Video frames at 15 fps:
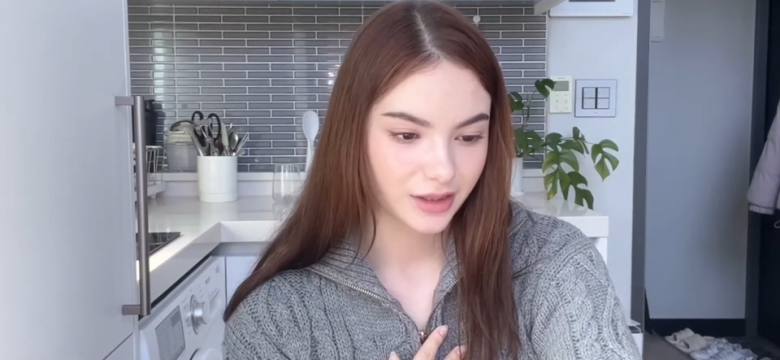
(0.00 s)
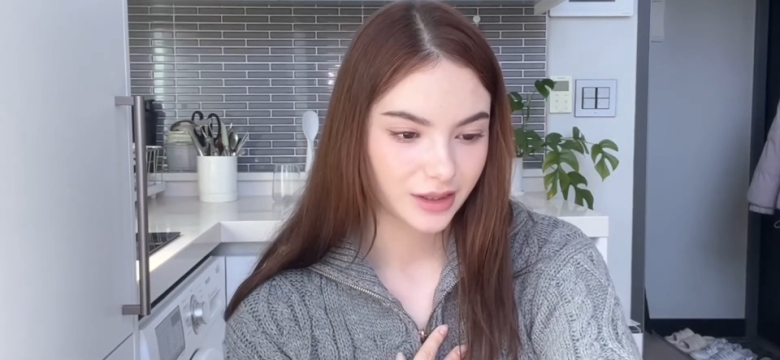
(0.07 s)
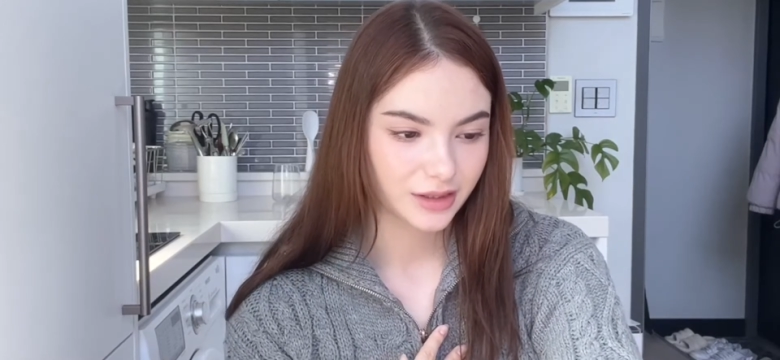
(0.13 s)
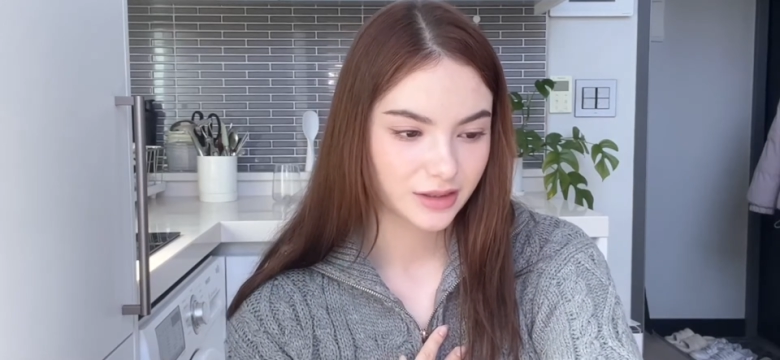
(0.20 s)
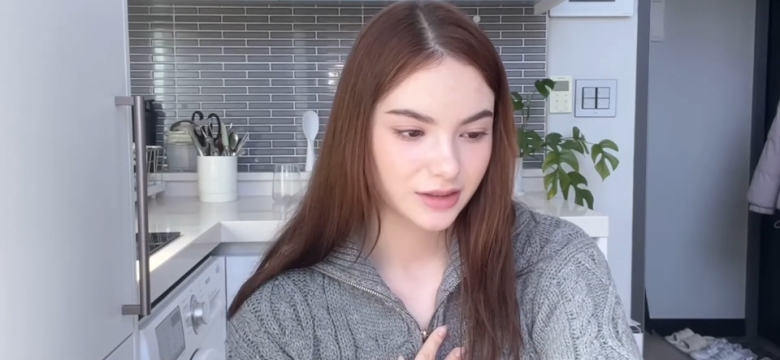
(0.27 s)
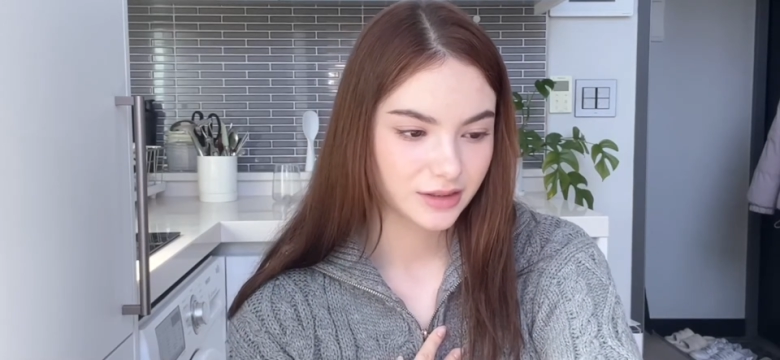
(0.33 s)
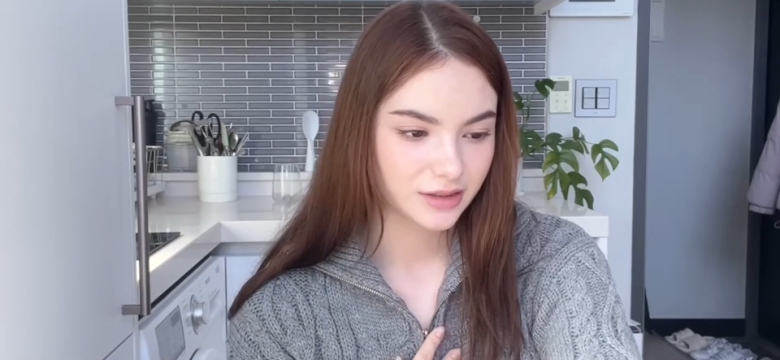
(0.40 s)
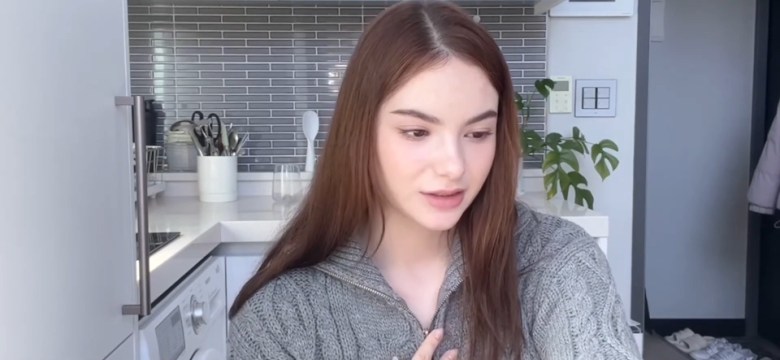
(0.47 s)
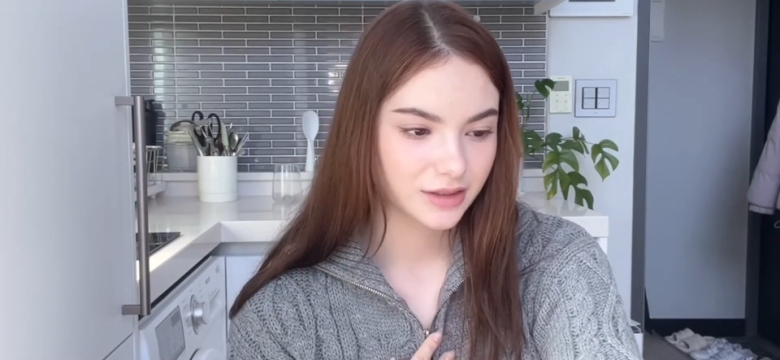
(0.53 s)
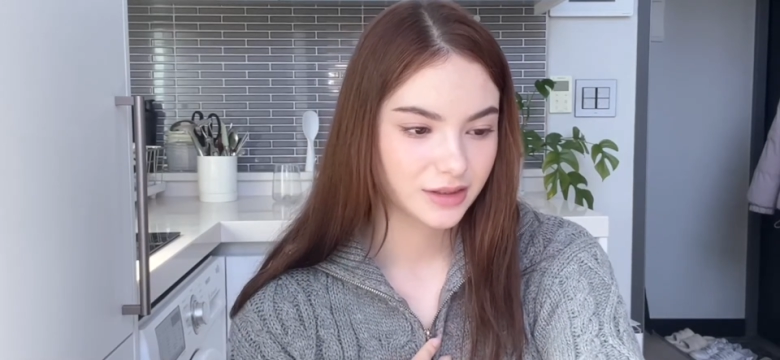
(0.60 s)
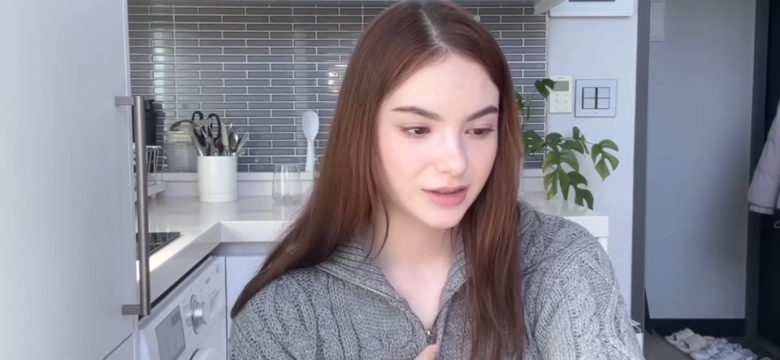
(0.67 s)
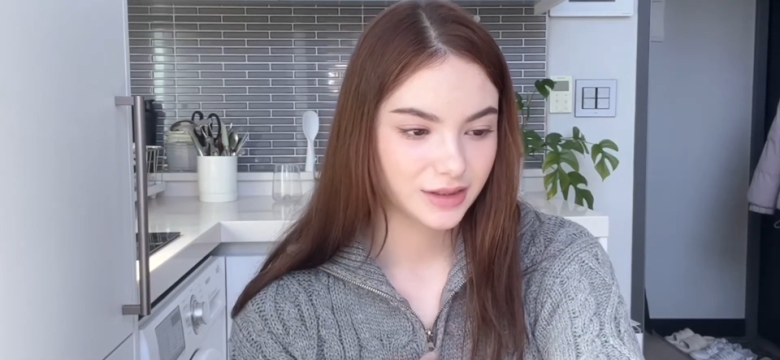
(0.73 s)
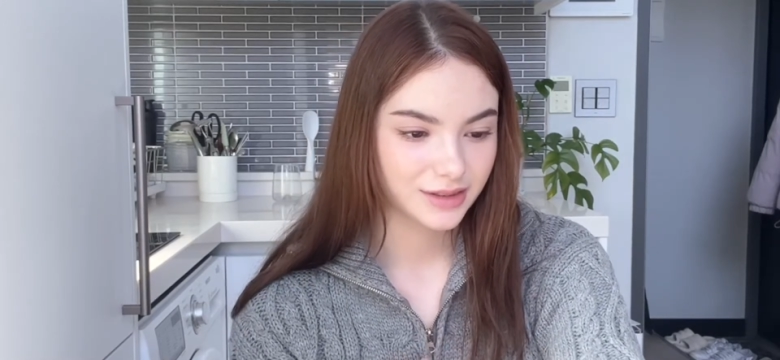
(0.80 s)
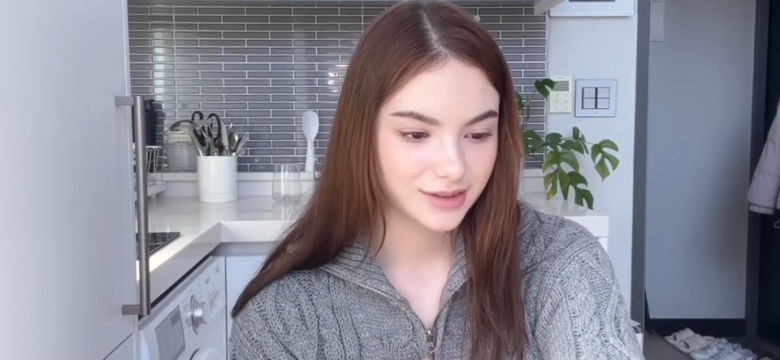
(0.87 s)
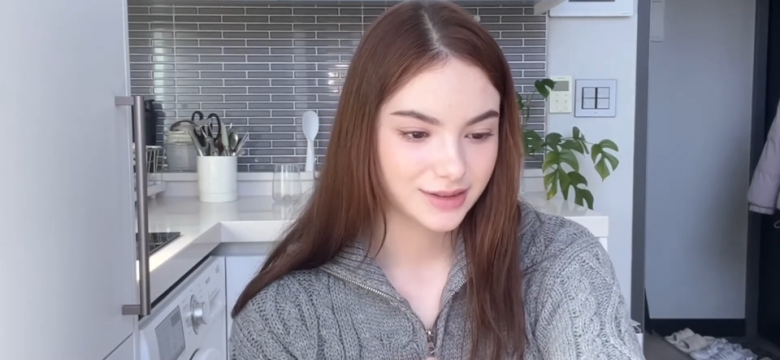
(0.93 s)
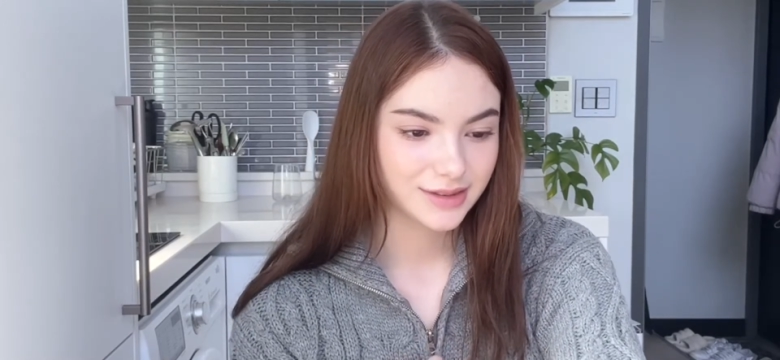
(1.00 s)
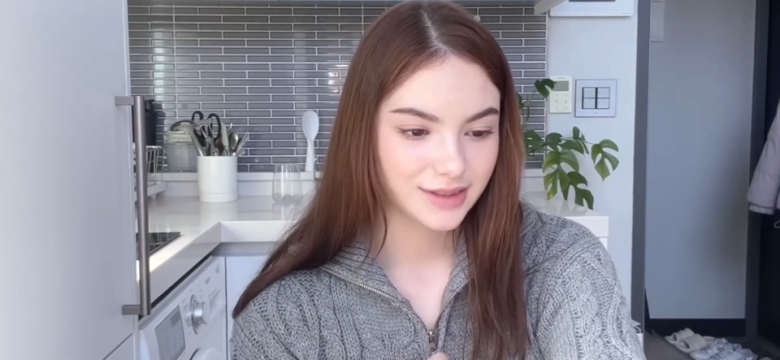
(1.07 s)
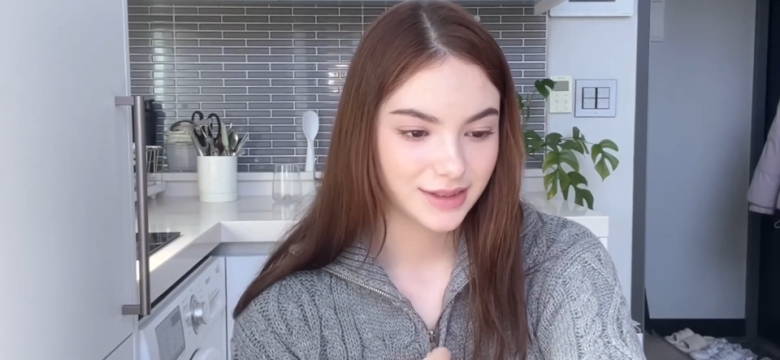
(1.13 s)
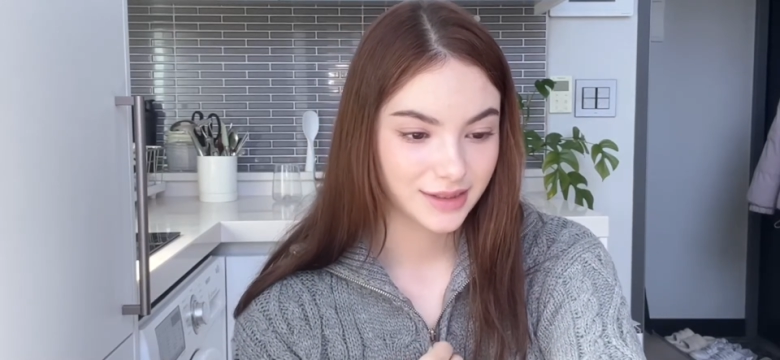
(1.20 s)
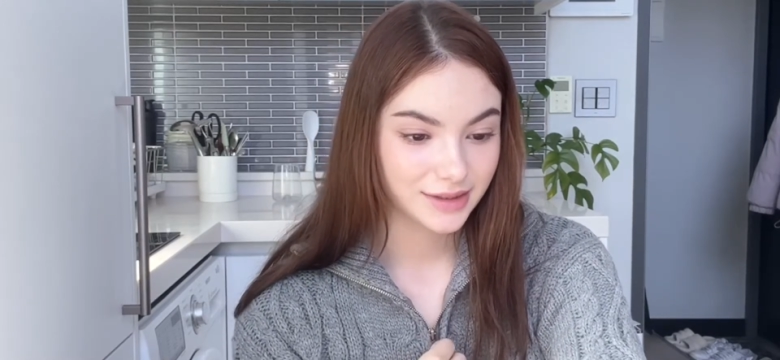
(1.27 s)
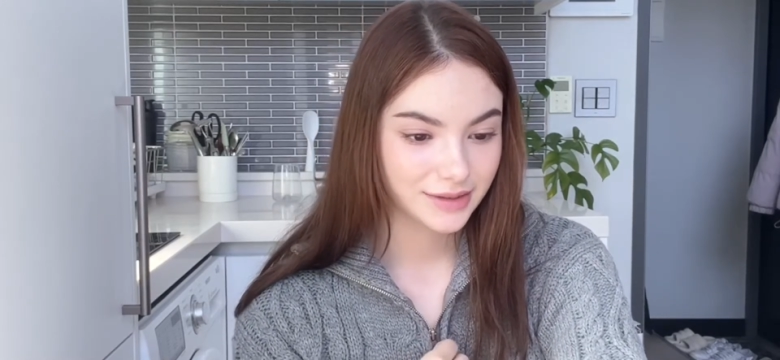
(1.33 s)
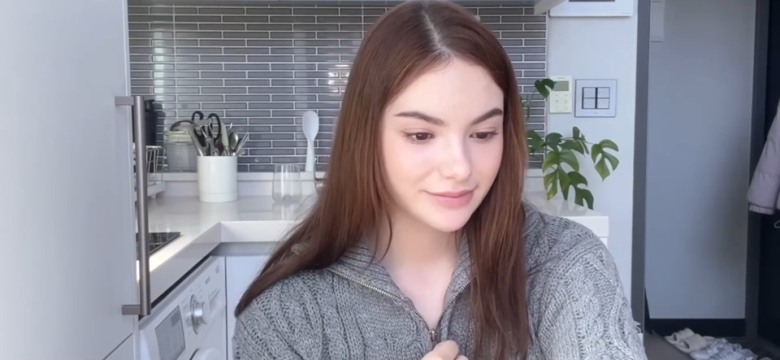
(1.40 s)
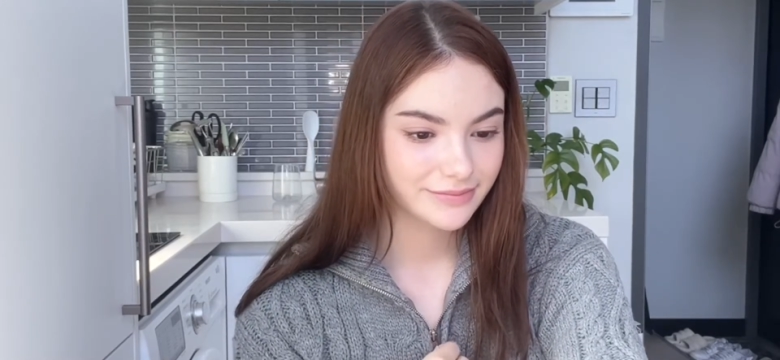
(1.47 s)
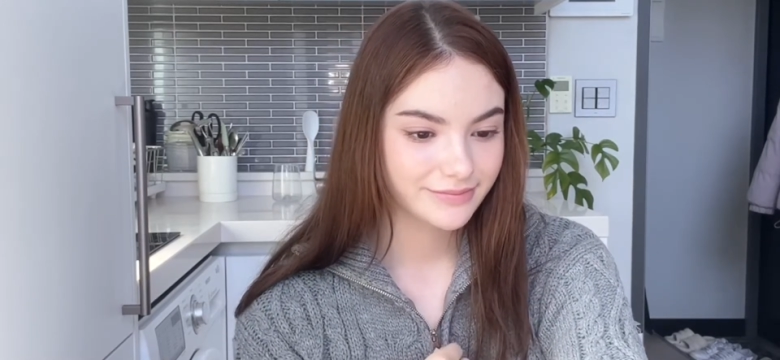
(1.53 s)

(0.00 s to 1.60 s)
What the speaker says: and clean skin.